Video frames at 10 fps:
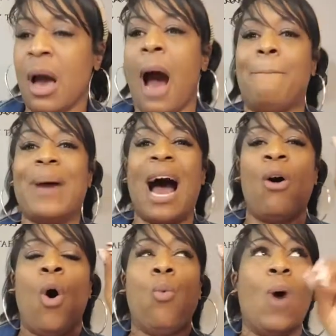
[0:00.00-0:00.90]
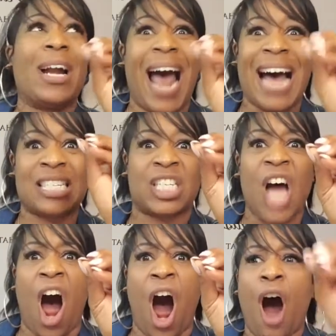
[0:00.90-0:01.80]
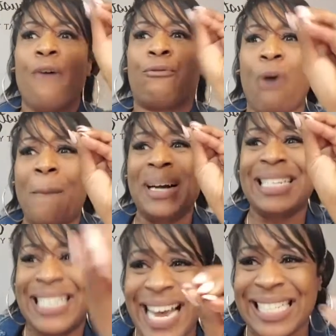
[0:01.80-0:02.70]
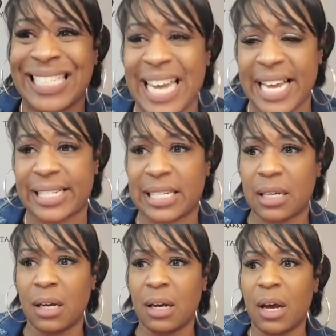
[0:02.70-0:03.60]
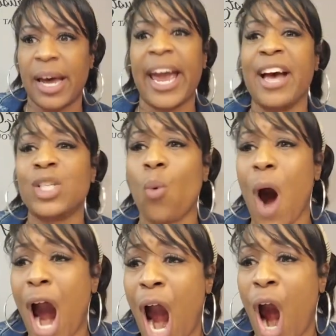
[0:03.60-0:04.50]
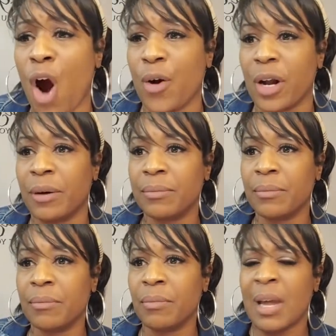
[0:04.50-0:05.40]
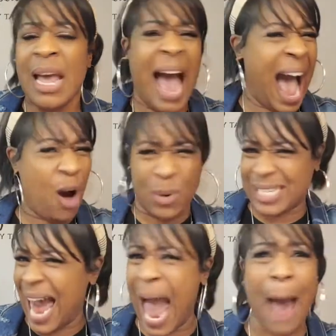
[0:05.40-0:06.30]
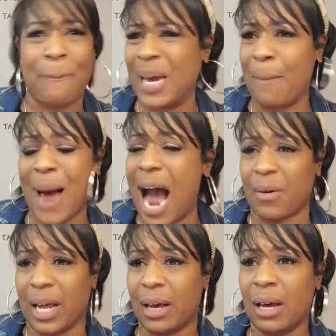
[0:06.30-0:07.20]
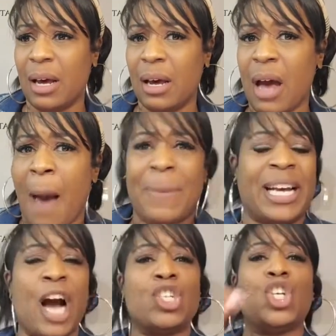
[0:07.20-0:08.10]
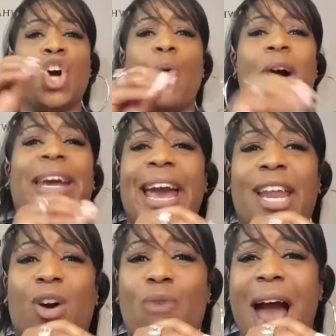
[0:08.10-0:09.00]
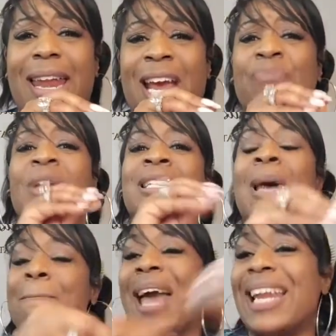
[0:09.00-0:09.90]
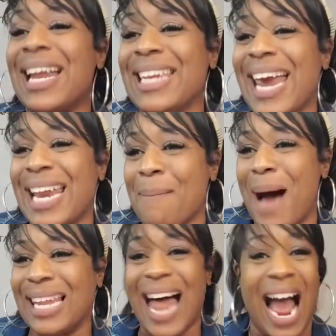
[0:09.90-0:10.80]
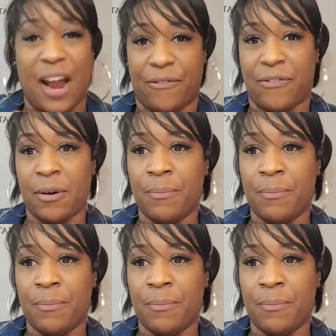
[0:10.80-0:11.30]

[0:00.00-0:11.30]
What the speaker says: about what I saw from a distance. Here's a word. I was happy about it because you were getting ready to meet a need in my life.